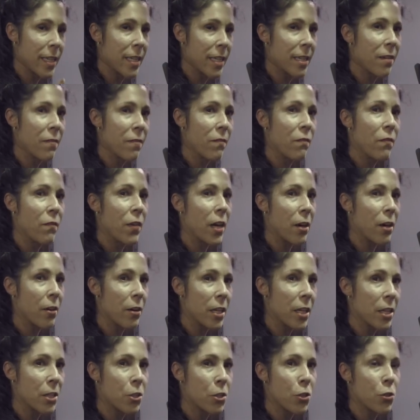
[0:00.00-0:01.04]
in a
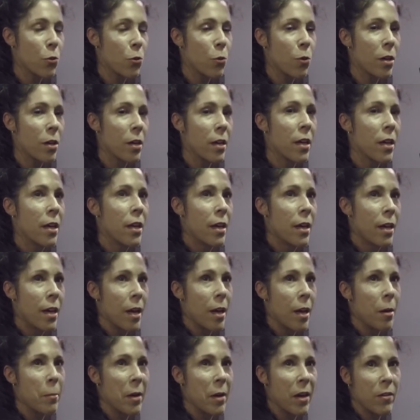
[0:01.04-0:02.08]
very short
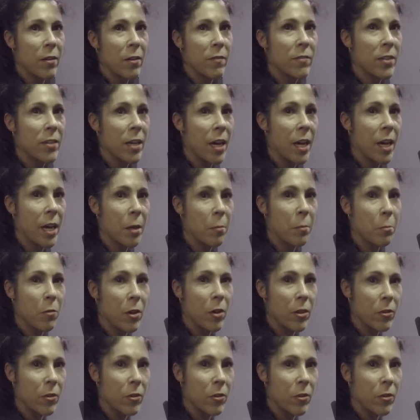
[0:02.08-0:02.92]
amount of time,